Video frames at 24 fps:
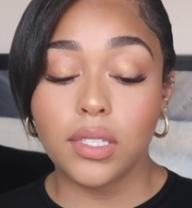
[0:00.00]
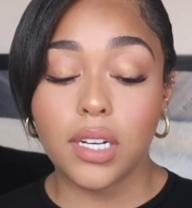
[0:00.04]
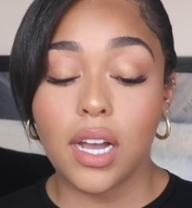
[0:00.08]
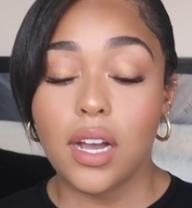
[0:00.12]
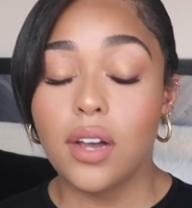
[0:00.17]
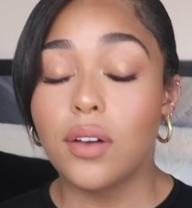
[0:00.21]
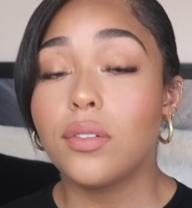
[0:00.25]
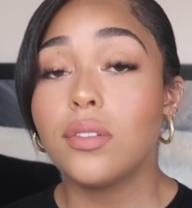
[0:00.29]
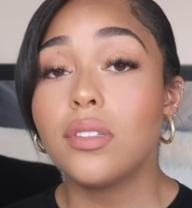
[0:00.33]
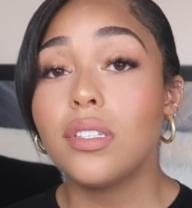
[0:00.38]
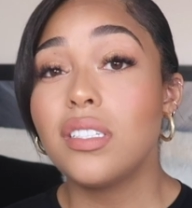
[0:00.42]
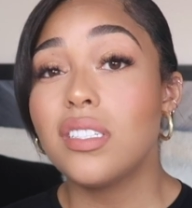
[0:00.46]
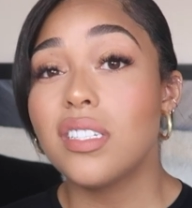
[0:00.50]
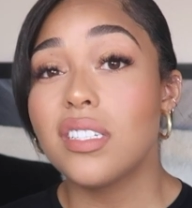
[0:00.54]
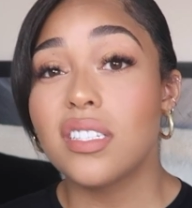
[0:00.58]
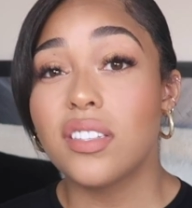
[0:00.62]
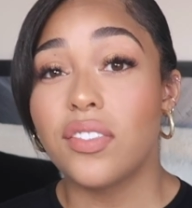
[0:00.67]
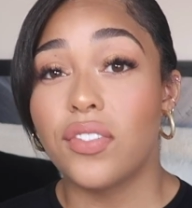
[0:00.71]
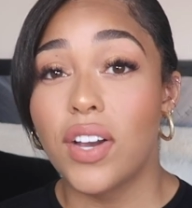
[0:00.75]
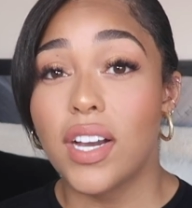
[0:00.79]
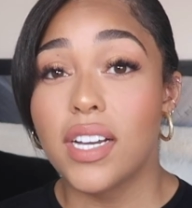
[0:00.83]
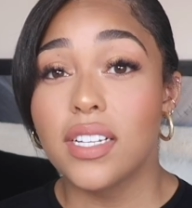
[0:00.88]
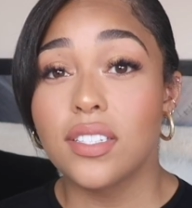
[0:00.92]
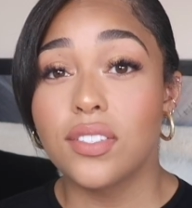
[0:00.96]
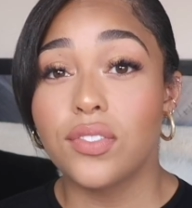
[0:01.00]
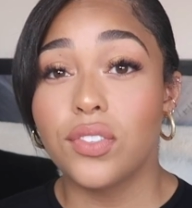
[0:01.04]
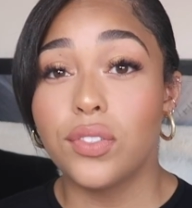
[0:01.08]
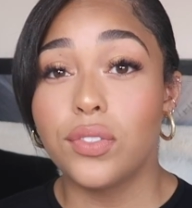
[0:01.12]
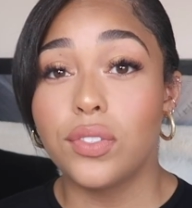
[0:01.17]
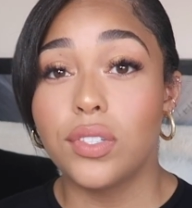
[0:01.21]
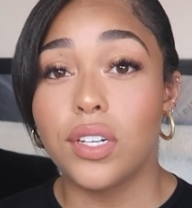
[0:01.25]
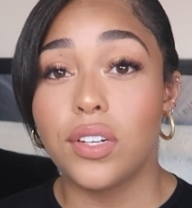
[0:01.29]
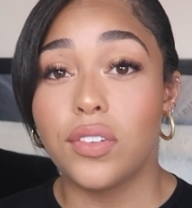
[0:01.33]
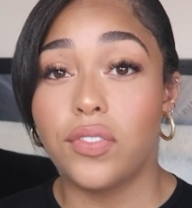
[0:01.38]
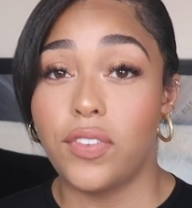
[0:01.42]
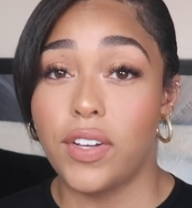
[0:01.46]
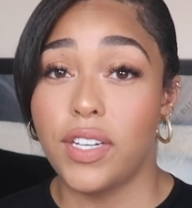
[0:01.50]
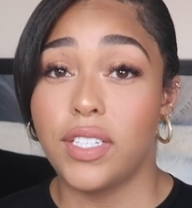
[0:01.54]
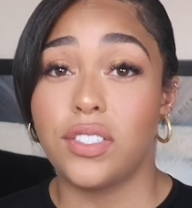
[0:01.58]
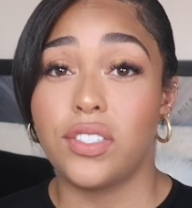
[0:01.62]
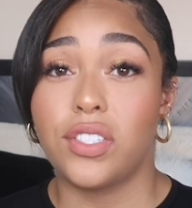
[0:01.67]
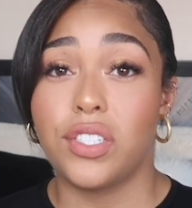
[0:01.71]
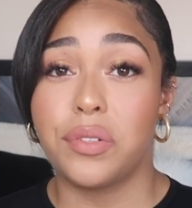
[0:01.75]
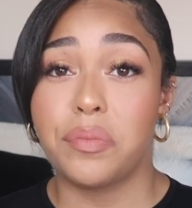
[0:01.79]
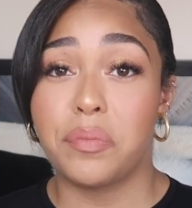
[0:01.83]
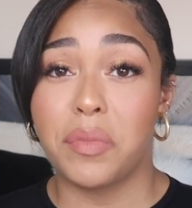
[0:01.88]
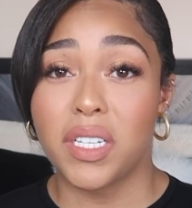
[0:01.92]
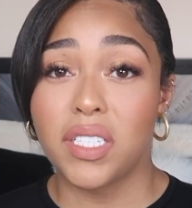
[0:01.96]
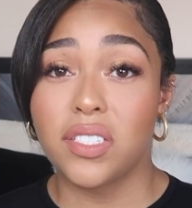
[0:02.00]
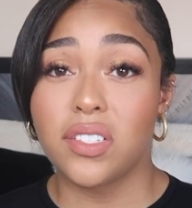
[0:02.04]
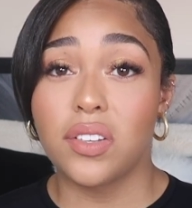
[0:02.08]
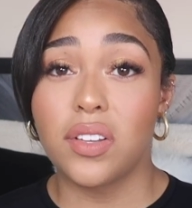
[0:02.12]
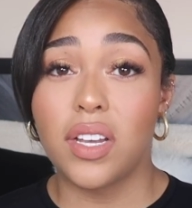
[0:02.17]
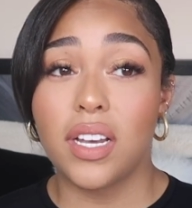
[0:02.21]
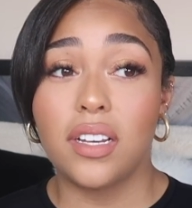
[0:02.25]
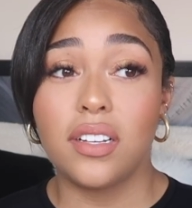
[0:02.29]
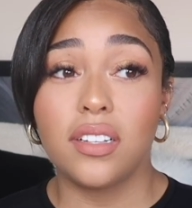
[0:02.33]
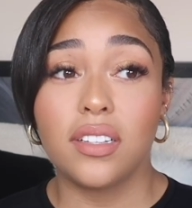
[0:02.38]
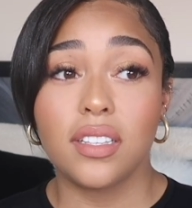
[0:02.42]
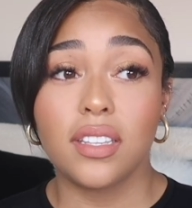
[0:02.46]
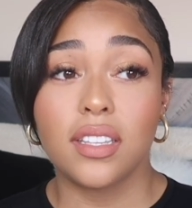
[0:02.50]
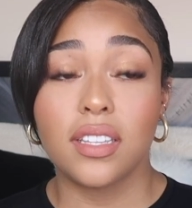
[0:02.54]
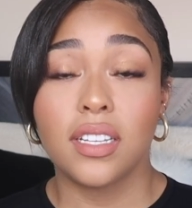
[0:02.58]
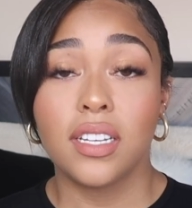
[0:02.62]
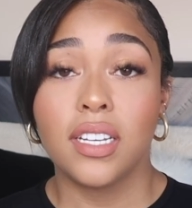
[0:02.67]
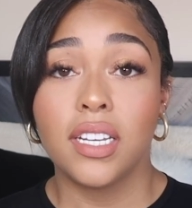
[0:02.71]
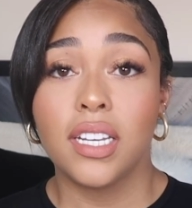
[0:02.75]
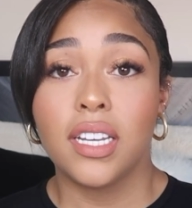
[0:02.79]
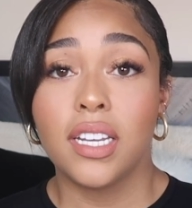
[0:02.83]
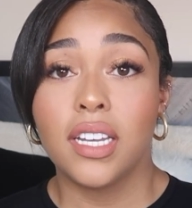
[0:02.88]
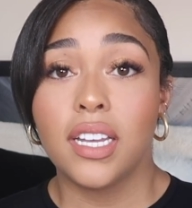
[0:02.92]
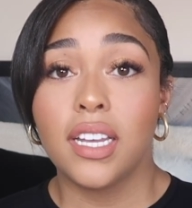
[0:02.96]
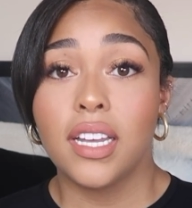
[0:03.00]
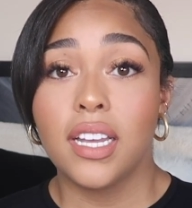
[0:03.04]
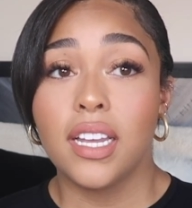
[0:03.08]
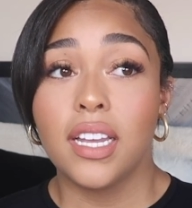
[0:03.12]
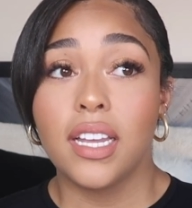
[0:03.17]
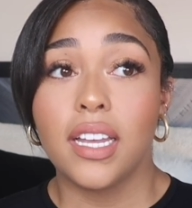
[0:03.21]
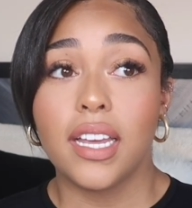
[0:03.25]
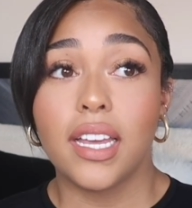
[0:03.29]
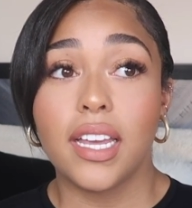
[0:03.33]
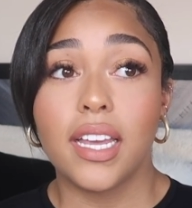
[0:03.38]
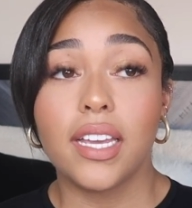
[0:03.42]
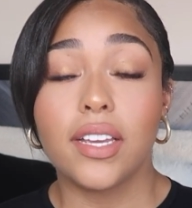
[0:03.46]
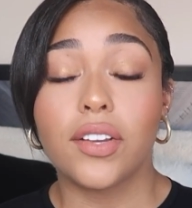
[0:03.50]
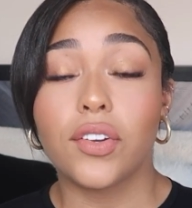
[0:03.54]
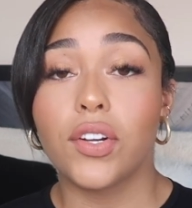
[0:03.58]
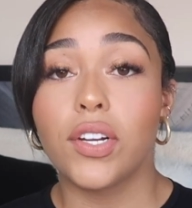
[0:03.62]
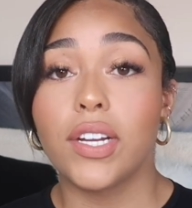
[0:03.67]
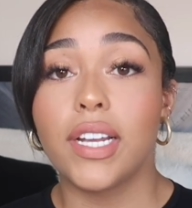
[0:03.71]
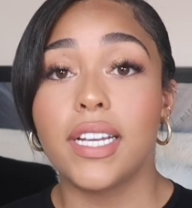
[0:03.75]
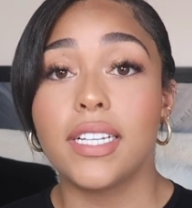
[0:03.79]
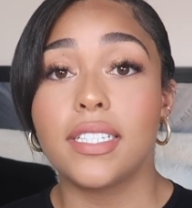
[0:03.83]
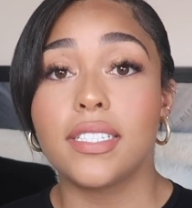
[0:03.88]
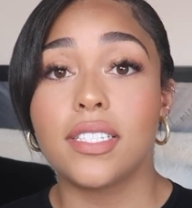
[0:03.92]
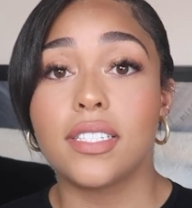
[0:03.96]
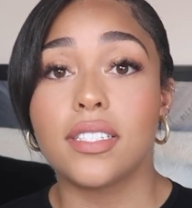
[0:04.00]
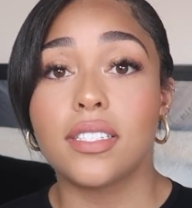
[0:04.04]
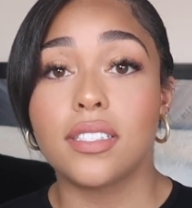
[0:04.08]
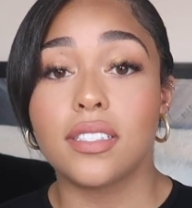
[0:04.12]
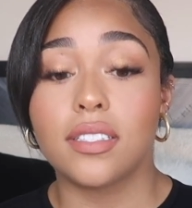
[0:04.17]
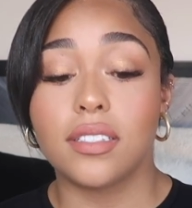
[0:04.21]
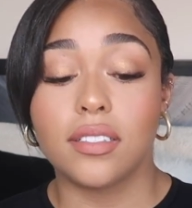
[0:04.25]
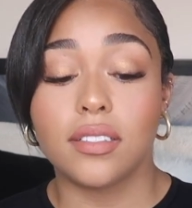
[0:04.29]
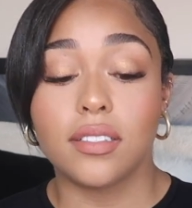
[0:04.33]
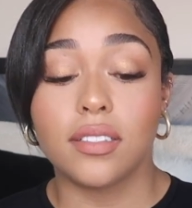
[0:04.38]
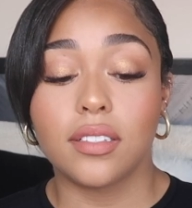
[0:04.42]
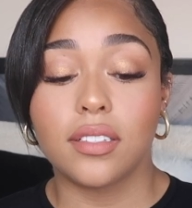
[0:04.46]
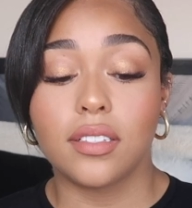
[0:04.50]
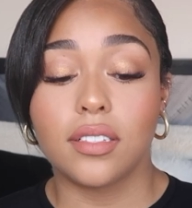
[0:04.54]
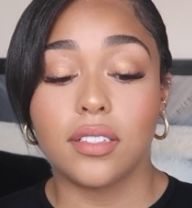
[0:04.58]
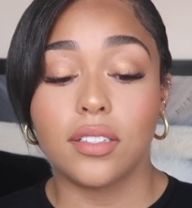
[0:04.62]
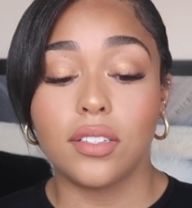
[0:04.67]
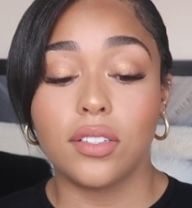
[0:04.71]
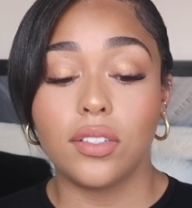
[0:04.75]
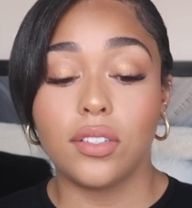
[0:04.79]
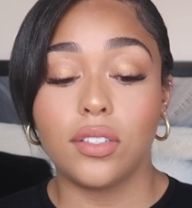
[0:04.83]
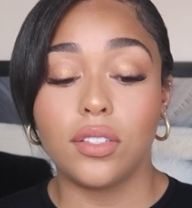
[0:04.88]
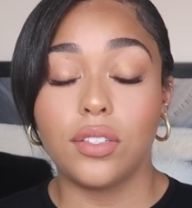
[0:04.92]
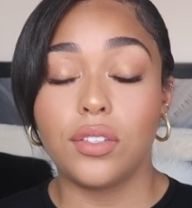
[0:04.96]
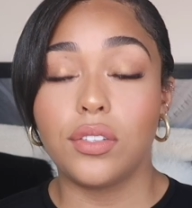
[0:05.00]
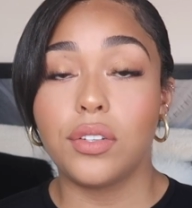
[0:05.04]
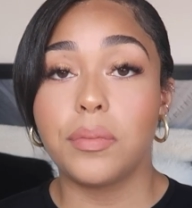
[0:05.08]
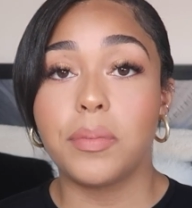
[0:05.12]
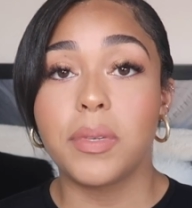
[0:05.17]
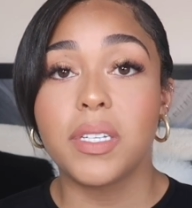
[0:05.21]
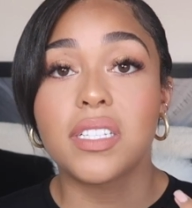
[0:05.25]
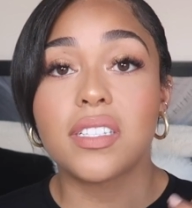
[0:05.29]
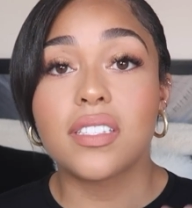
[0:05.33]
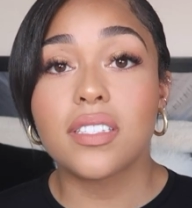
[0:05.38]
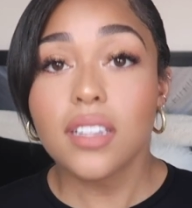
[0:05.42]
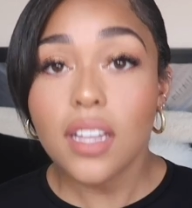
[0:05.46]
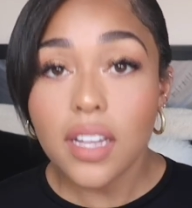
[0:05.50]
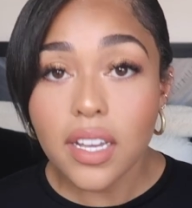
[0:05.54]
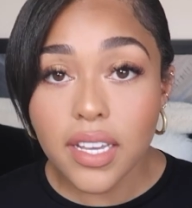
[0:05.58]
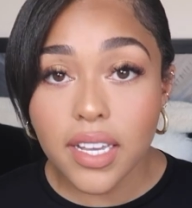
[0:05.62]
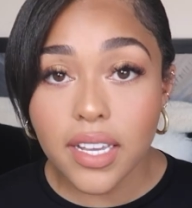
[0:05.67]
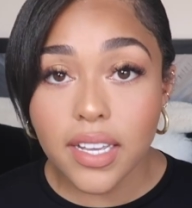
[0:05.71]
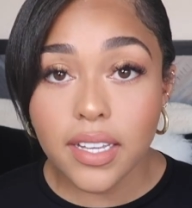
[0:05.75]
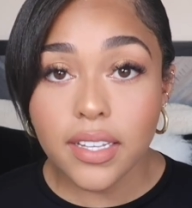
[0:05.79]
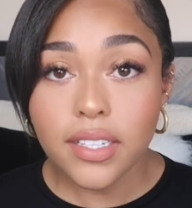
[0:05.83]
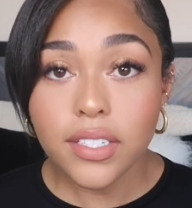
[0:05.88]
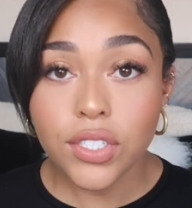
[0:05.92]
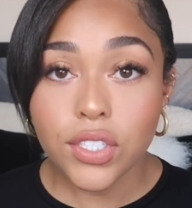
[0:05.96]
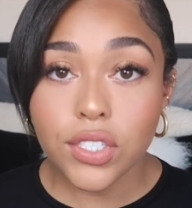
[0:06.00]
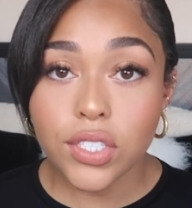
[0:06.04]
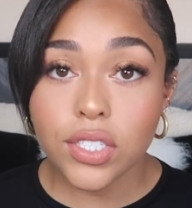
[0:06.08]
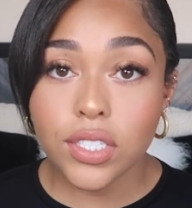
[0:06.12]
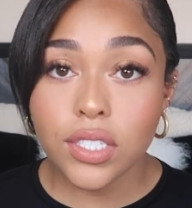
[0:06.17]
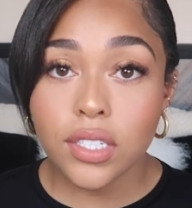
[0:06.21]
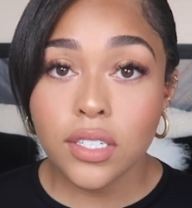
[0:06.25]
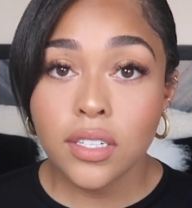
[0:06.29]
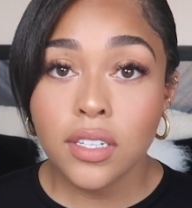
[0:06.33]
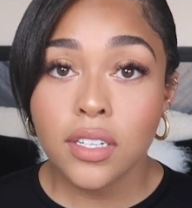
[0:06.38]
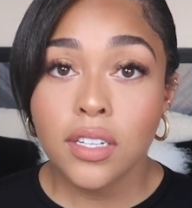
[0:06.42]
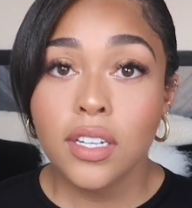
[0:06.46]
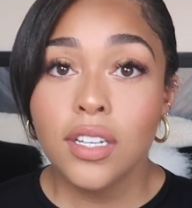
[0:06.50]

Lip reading: not only does fast food affect your mental health, it creates you to be sluggish.